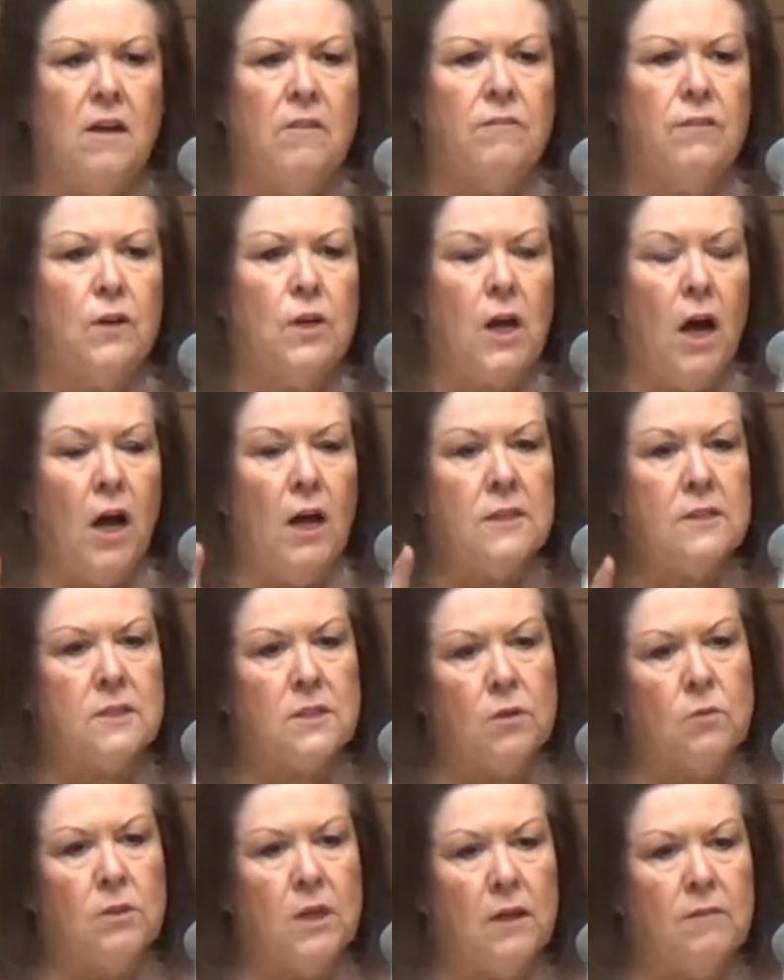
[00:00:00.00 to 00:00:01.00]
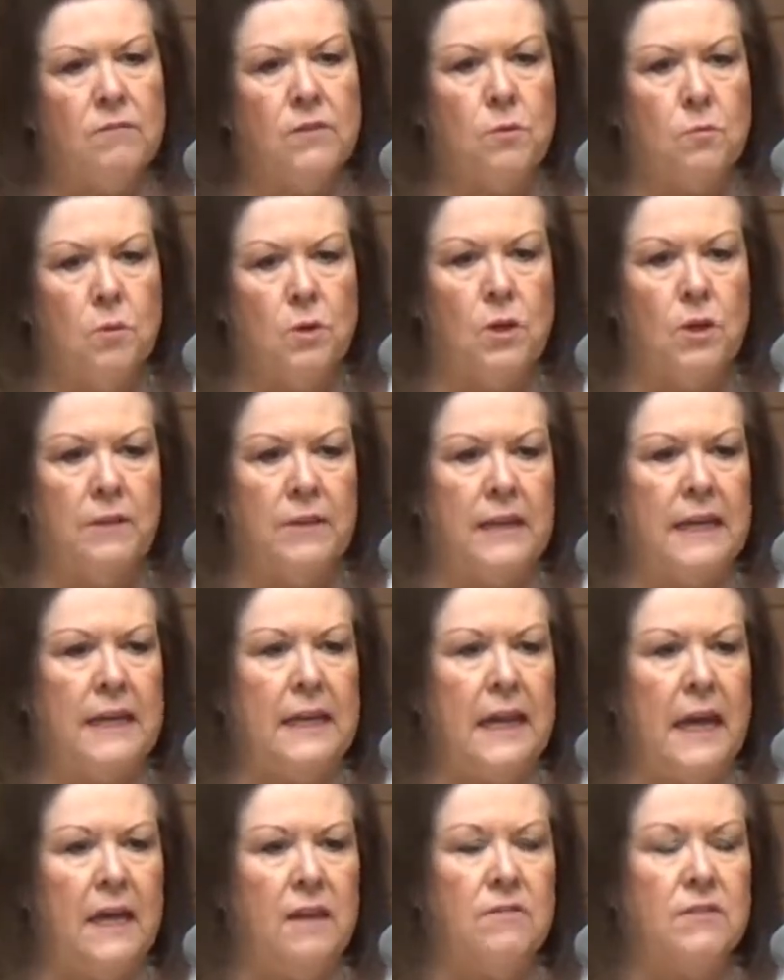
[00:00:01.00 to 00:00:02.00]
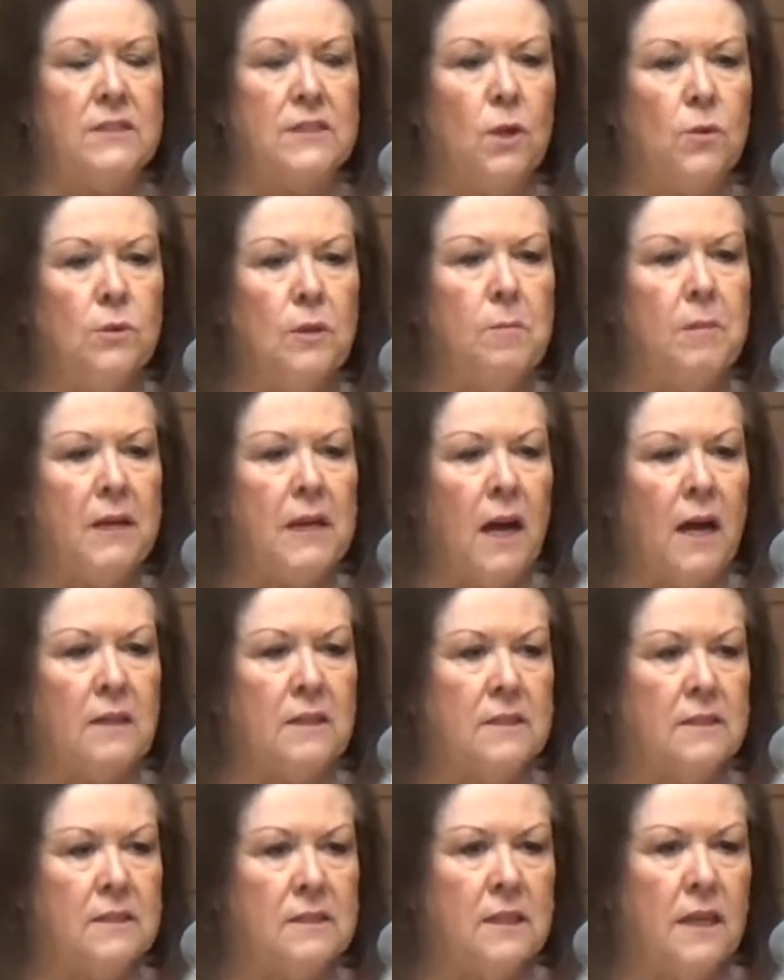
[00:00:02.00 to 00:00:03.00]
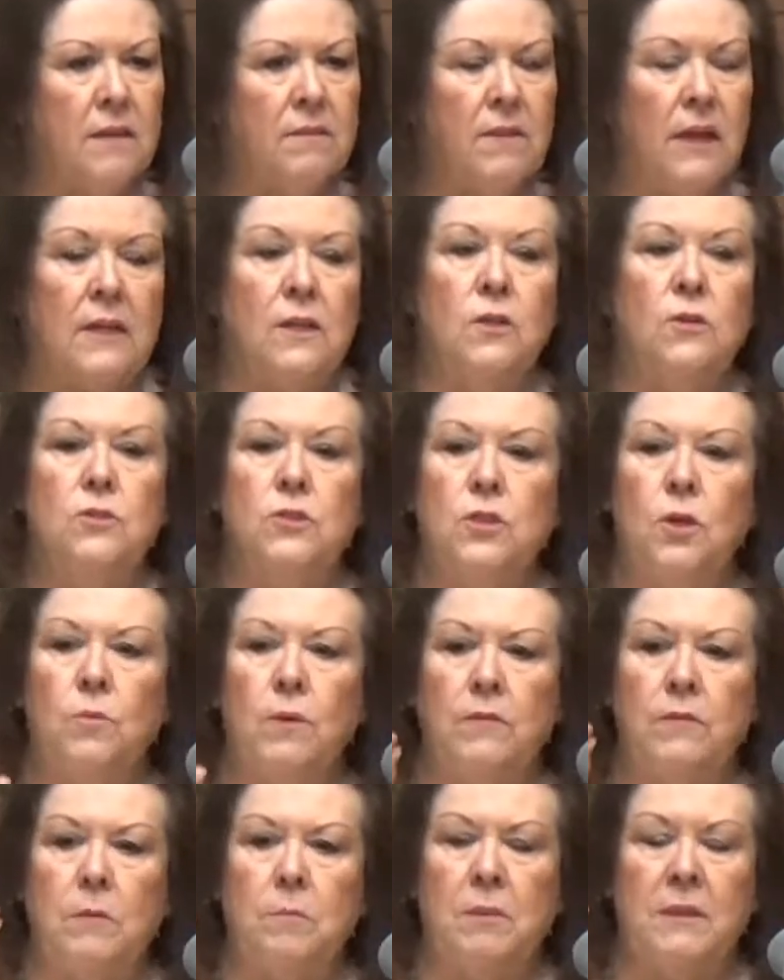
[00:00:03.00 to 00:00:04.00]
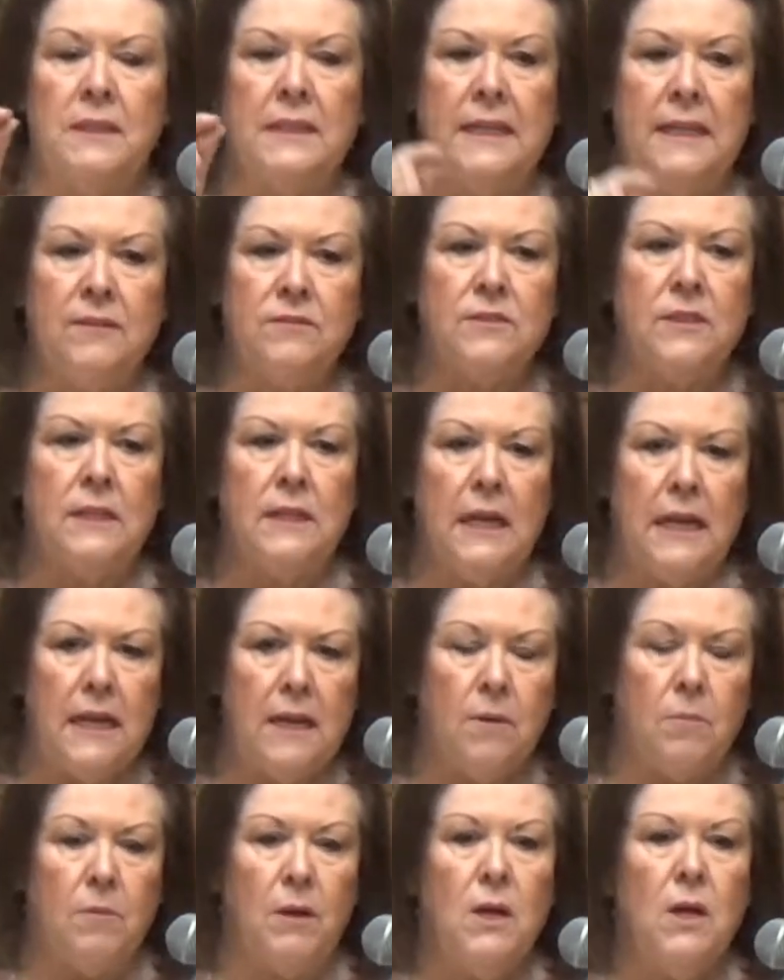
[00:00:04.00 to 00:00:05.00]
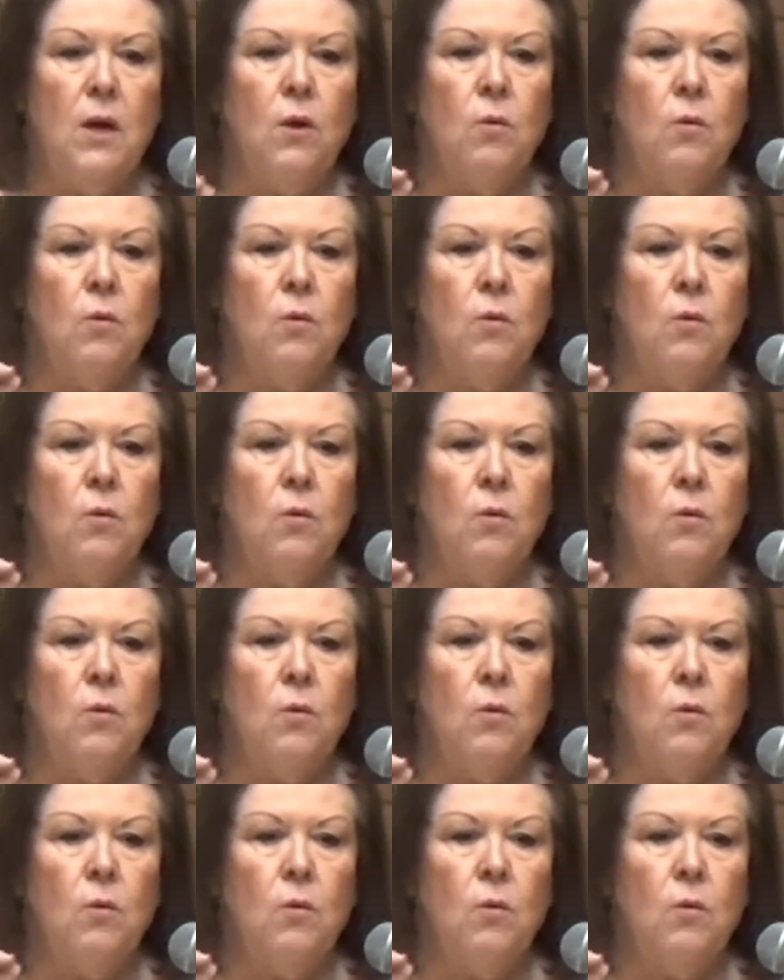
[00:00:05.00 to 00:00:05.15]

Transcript: For God so loved the world that he gave his only begotten Son, that whosoever believes in him